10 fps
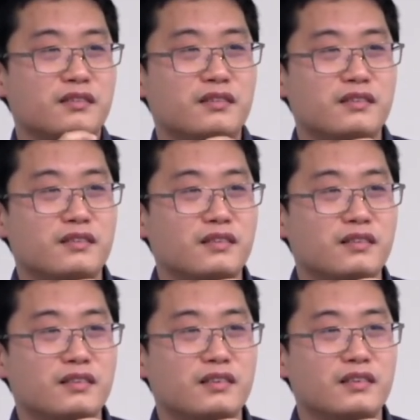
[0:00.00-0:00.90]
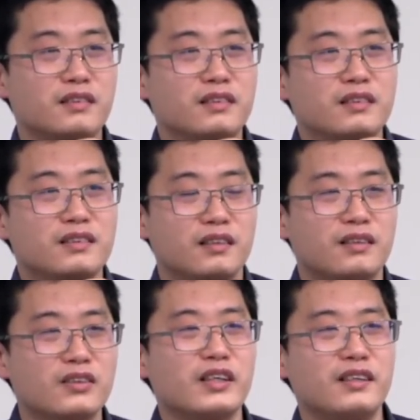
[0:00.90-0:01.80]
a question.
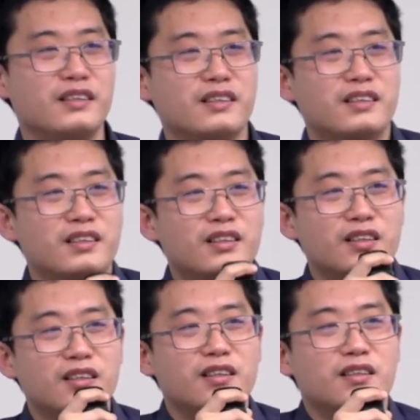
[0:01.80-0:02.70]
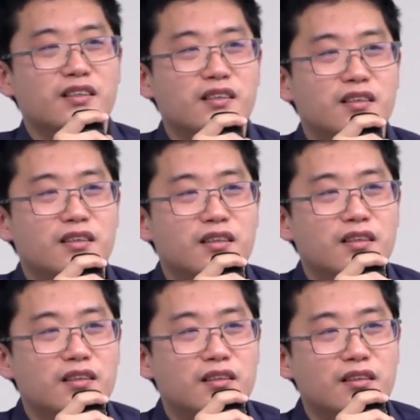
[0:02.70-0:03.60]
Okay. You assume you know the
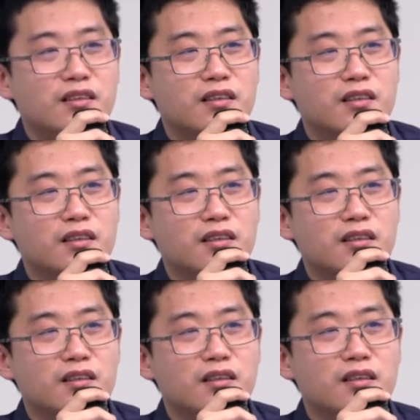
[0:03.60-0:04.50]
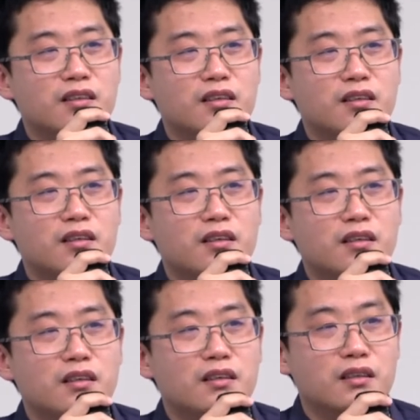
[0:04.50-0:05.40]
conditional positive for the
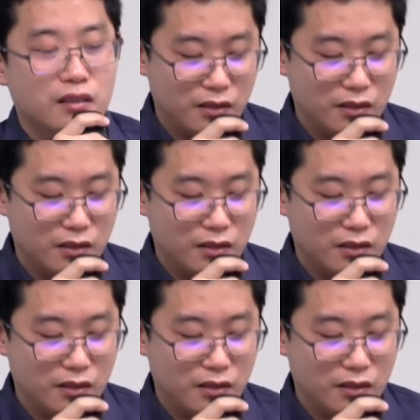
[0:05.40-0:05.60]
positives,